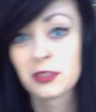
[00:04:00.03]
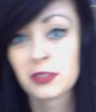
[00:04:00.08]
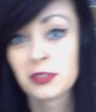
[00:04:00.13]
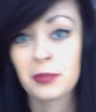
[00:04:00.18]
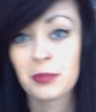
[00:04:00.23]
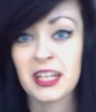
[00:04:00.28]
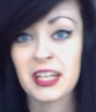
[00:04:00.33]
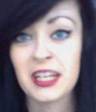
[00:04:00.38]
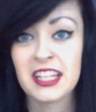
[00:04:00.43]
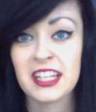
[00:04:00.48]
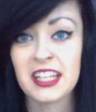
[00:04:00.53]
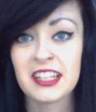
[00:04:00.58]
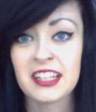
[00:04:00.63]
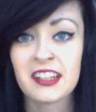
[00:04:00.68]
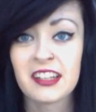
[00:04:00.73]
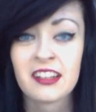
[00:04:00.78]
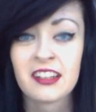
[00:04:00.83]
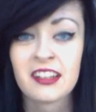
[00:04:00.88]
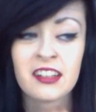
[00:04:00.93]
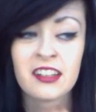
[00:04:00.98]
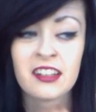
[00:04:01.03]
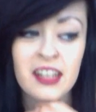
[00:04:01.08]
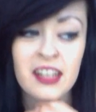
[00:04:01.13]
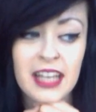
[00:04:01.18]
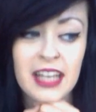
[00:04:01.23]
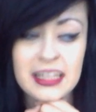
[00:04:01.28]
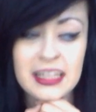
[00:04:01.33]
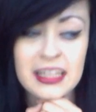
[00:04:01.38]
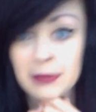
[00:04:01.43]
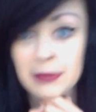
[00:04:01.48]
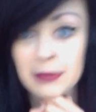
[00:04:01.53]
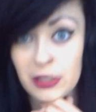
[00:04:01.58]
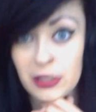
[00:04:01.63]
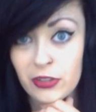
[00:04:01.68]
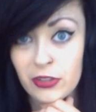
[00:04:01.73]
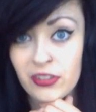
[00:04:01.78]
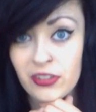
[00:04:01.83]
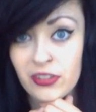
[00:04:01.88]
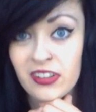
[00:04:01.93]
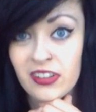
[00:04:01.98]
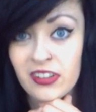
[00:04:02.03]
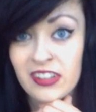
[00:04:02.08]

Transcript: would be Espeon,